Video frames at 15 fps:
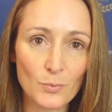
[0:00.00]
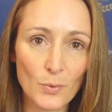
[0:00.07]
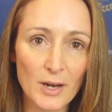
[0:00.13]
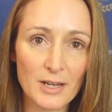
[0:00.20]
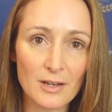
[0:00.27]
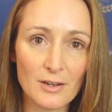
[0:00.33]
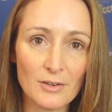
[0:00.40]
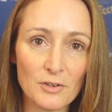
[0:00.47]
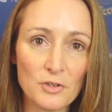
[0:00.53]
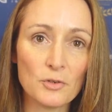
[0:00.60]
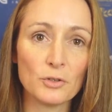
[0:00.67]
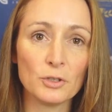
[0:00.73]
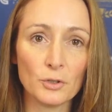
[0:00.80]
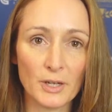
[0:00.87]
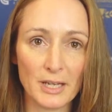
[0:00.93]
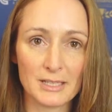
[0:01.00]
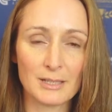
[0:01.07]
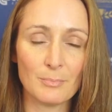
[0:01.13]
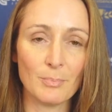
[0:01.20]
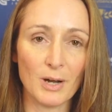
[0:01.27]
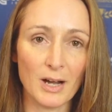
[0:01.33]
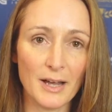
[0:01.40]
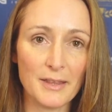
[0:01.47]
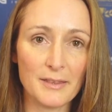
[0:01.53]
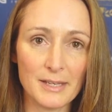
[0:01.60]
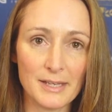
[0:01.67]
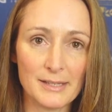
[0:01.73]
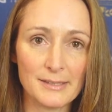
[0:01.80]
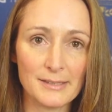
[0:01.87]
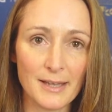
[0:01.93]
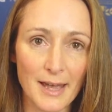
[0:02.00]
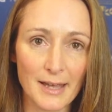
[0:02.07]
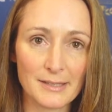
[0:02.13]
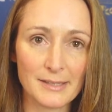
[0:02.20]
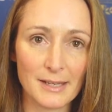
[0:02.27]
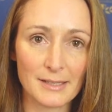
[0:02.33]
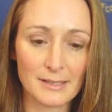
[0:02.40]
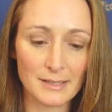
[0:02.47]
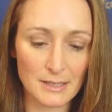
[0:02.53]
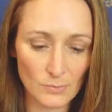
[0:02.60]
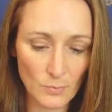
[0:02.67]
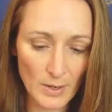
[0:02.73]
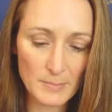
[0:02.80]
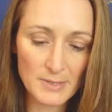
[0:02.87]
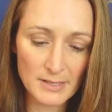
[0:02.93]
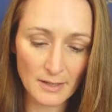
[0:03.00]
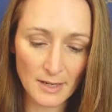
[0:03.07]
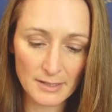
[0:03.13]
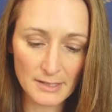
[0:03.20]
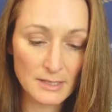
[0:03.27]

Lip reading: when you're looking to buy these assets, these websites.